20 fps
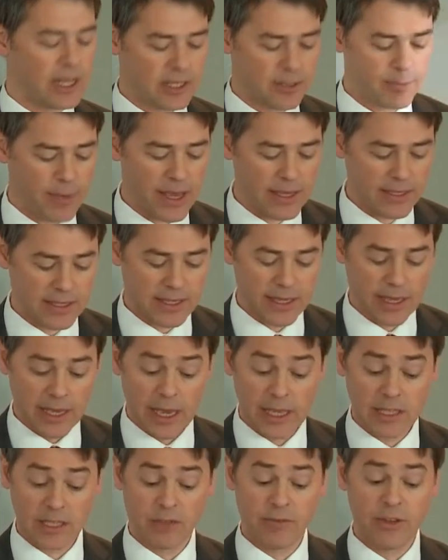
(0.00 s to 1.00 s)
space
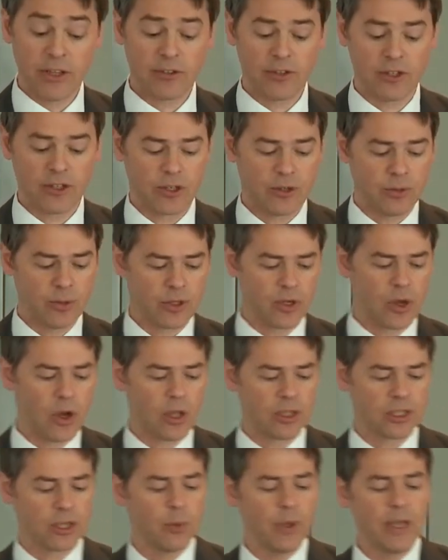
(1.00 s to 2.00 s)
is of interest to us
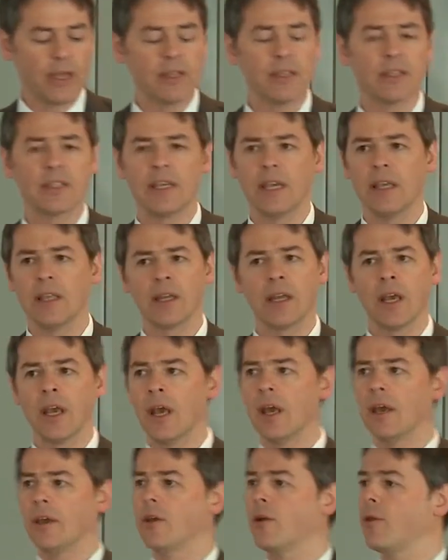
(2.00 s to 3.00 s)
all. So we can see that
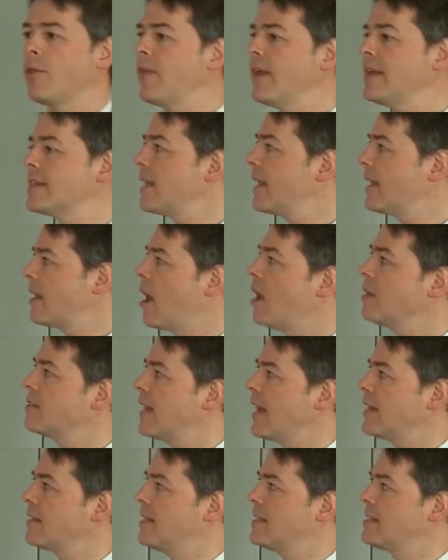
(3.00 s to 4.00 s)
things like
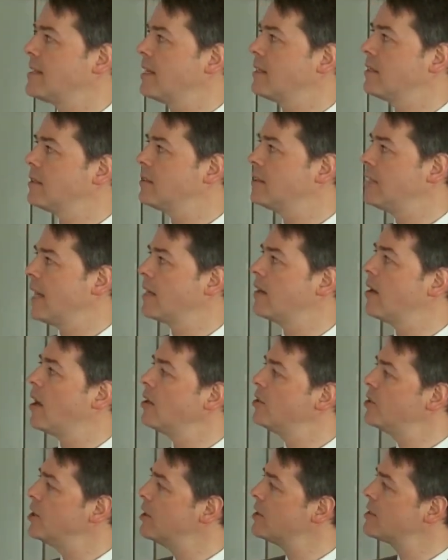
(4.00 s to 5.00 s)
contactless
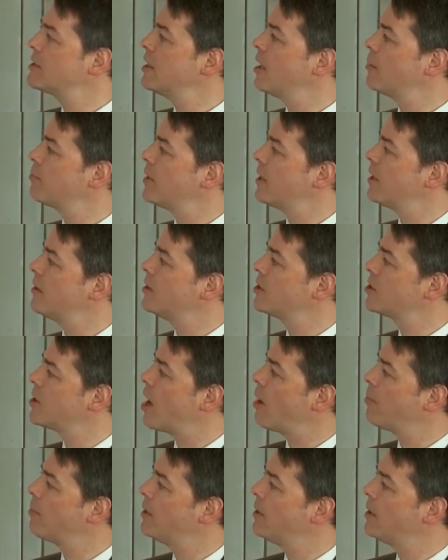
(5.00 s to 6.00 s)
technology, you'll see up there in the
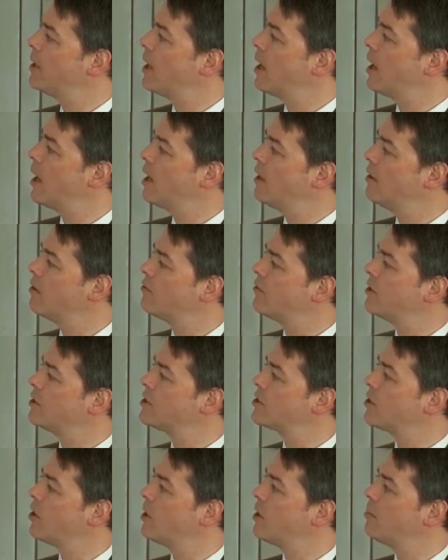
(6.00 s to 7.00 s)
top in the
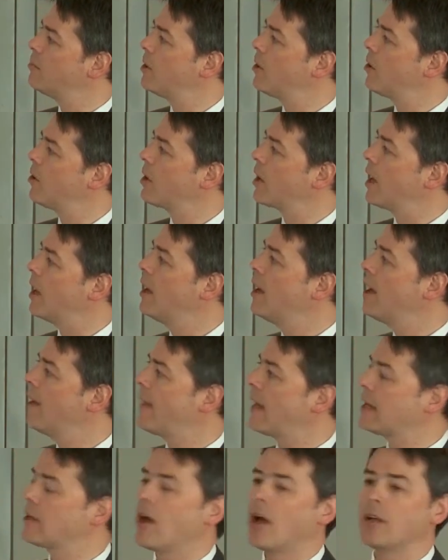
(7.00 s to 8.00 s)
fish stall in Mallorca,
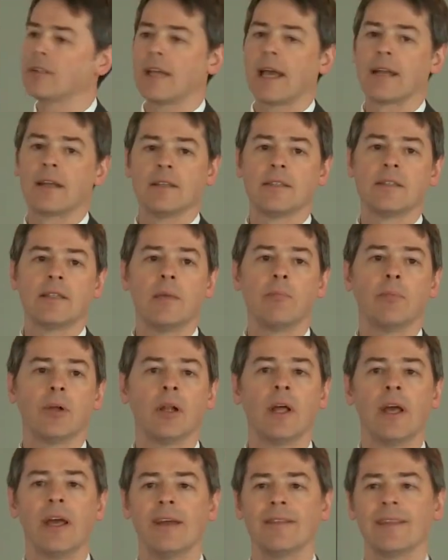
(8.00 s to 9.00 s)
that contactless
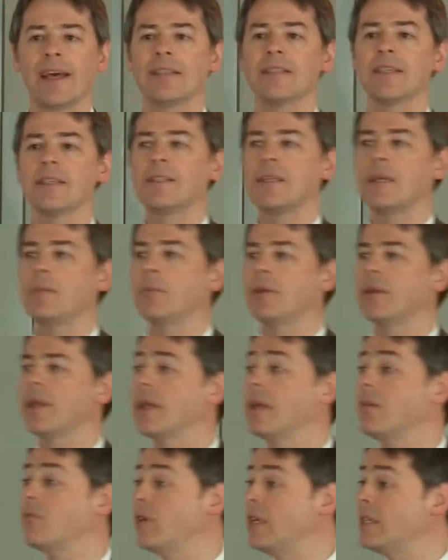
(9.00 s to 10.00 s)
symbol. That's a symbol
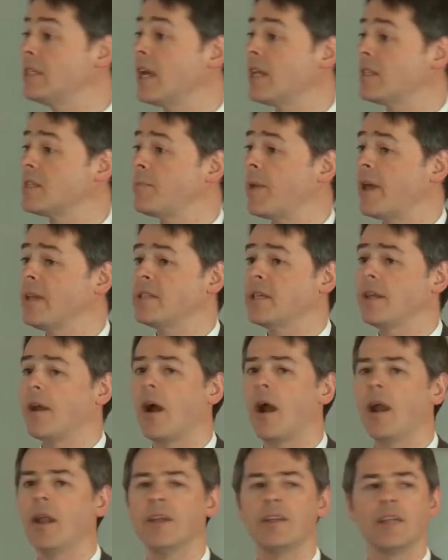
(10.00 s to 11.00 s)
that in retail space in
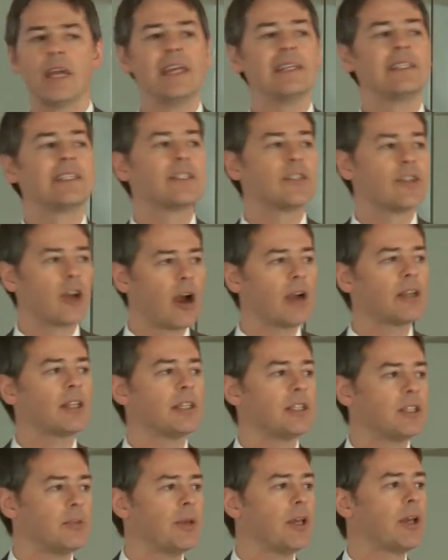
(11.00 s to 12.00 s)
Ireland is
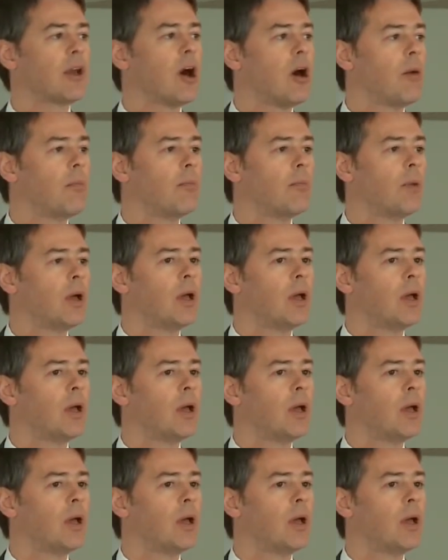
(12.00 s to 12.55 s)
starting to become